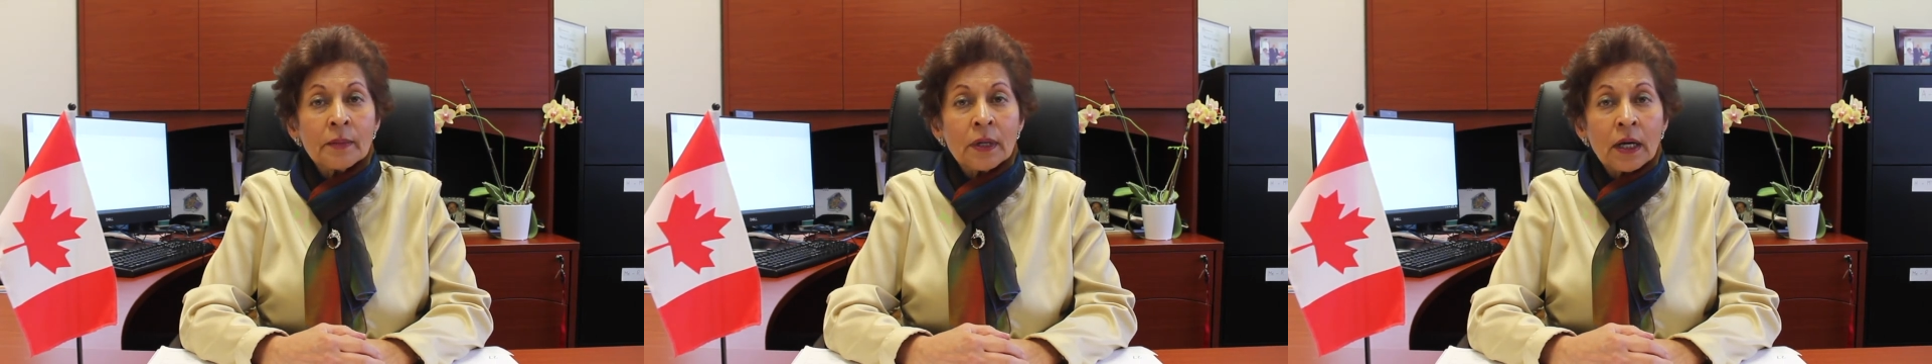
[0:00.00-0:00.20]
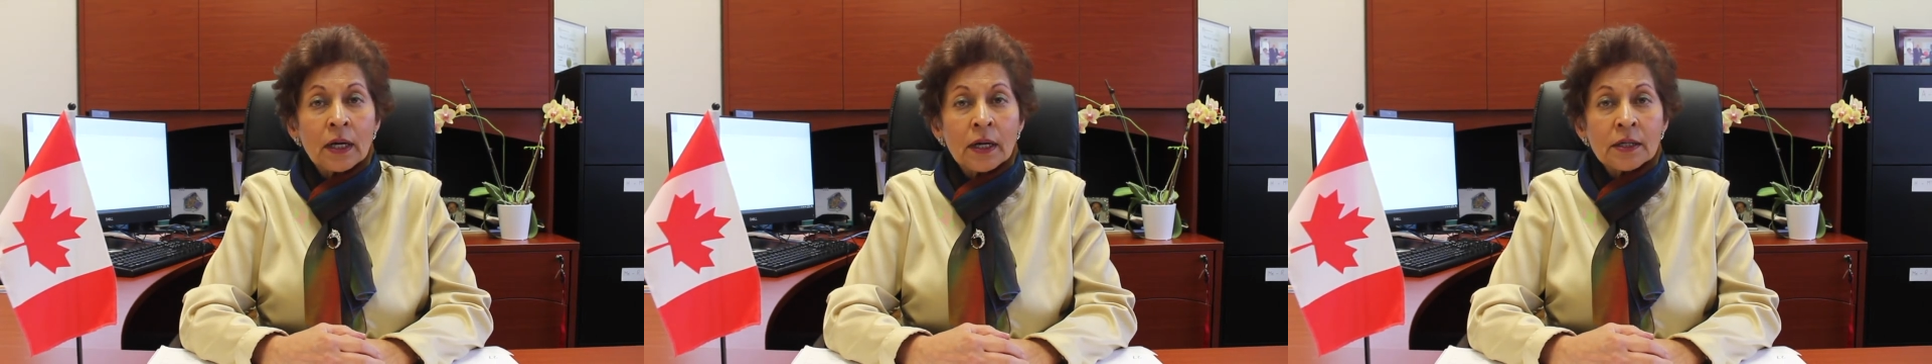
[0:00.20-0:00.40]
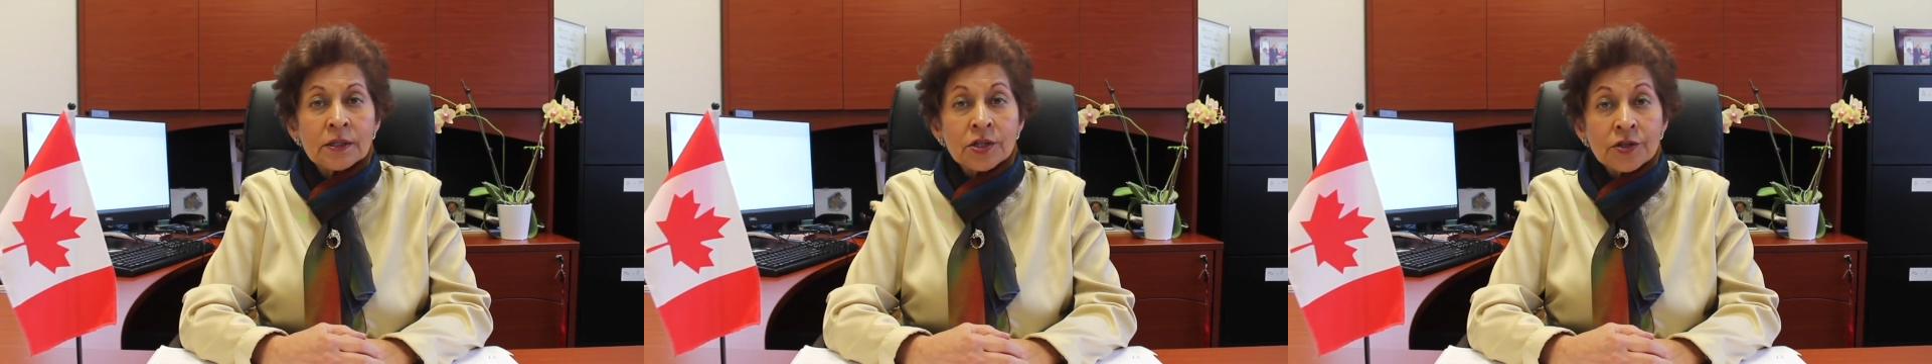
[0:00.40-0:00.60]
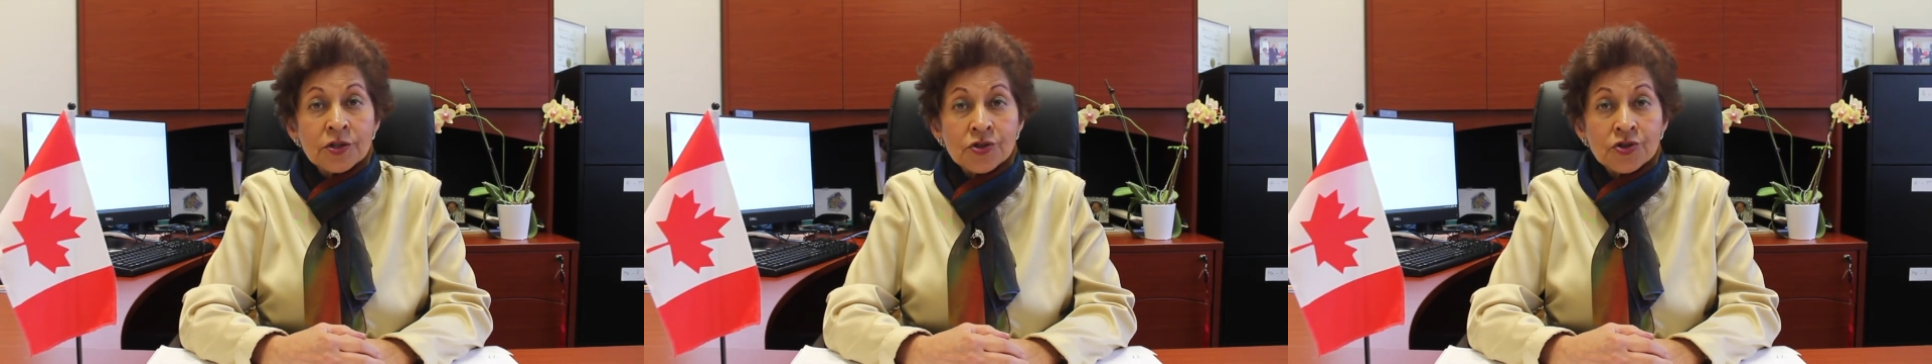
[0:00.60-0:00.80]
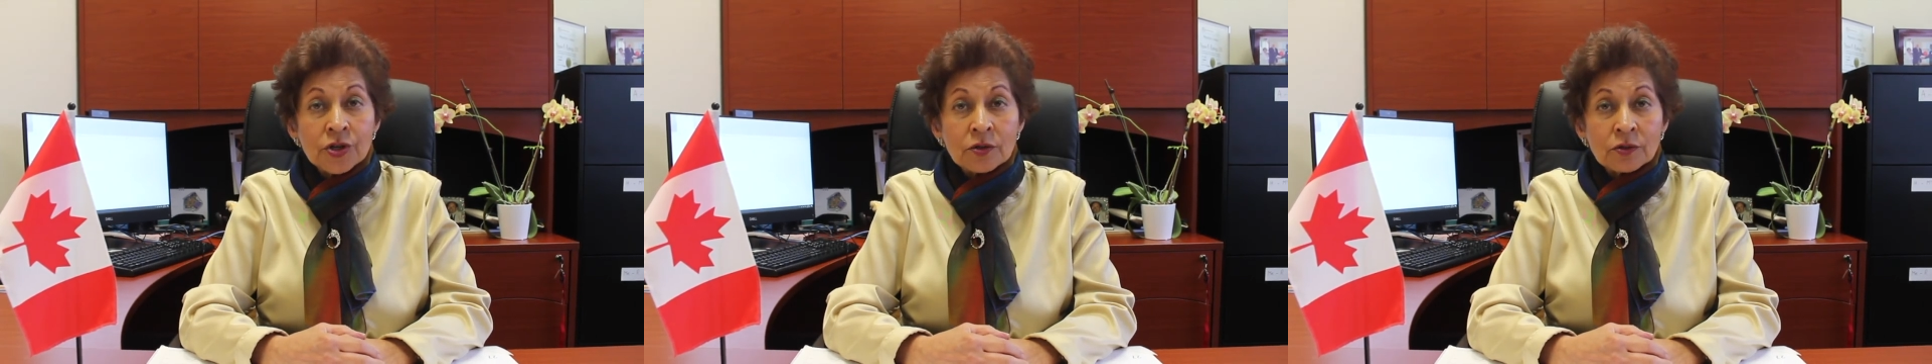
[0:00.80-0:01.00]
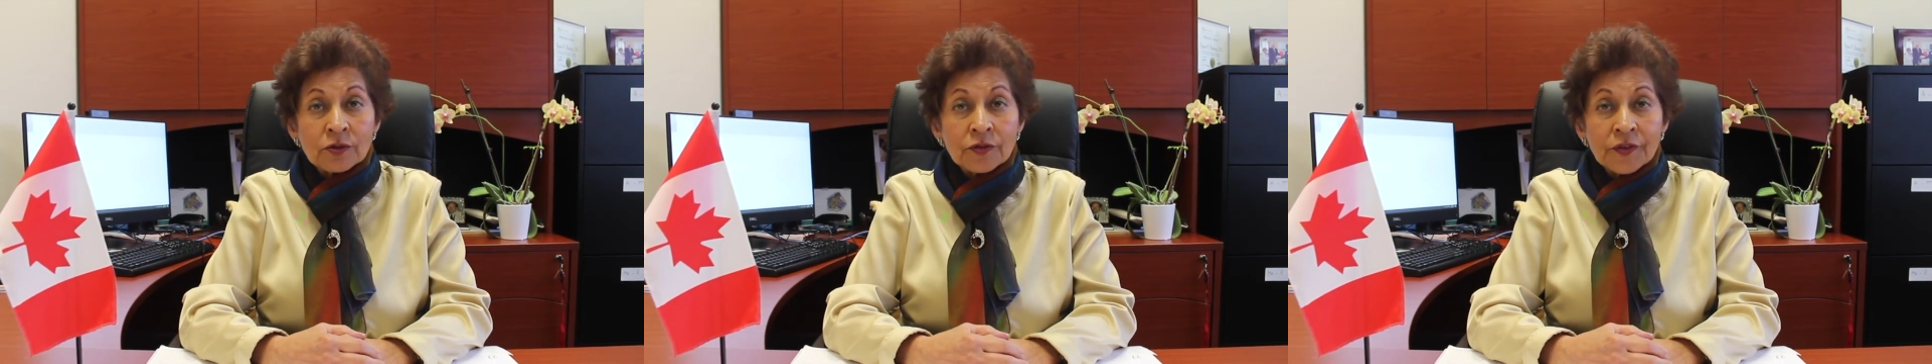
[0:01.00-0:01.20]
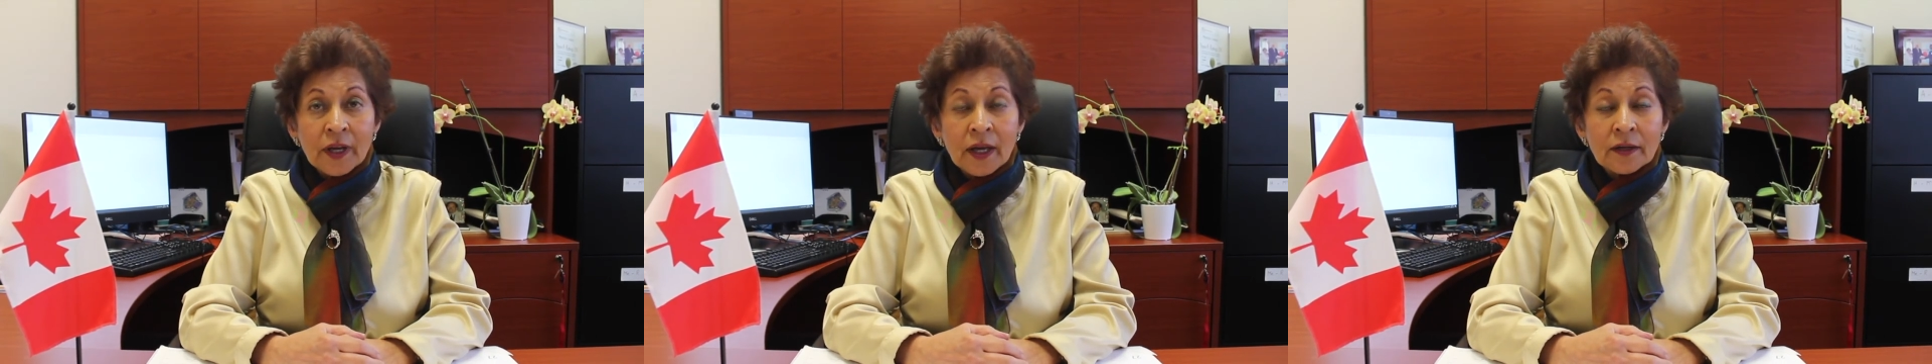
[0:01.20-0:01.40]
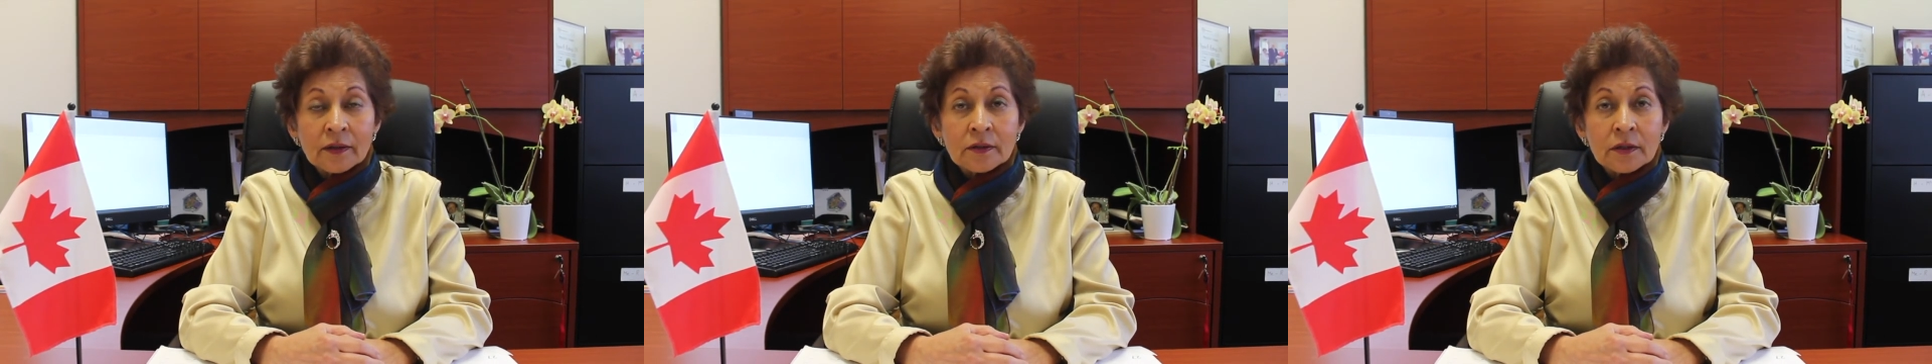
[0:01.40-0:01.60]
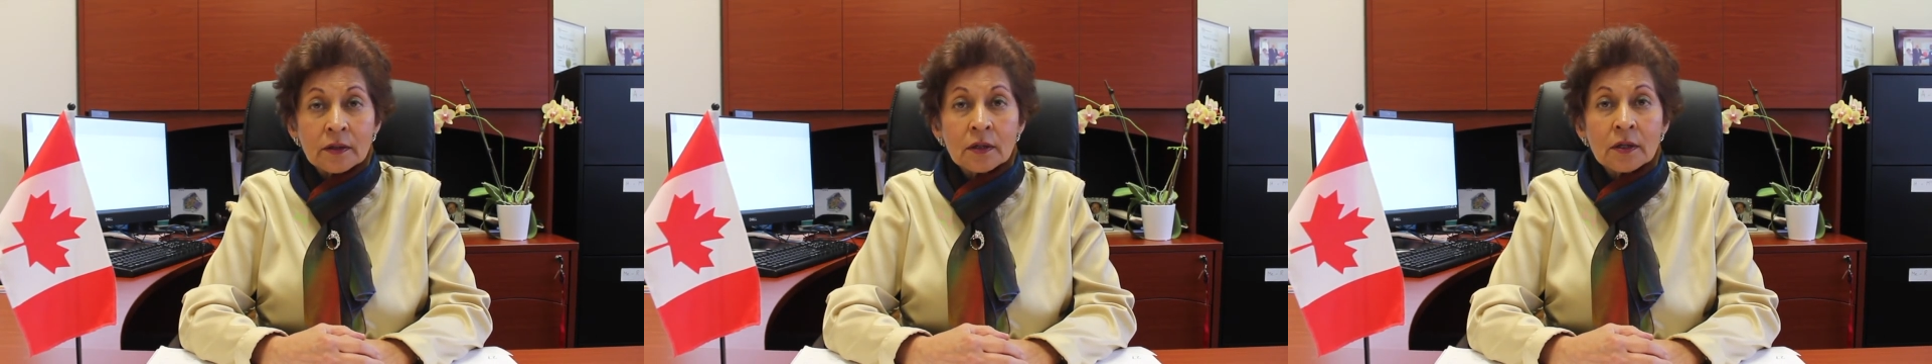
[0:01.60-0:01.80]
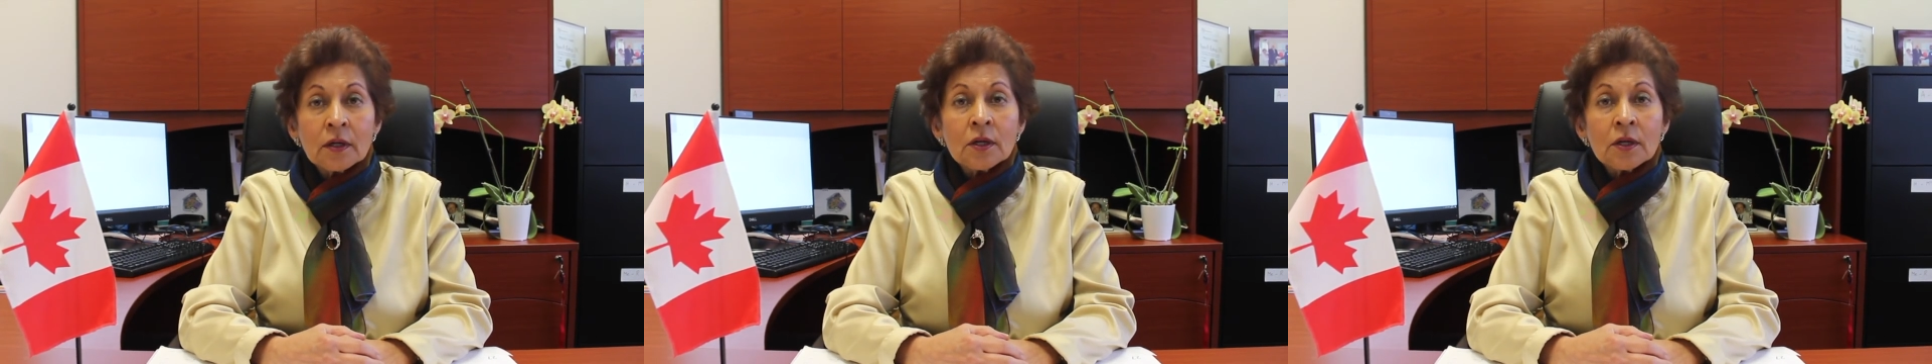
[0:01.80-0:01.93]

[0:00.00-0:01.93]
uh, Attorney General of Canada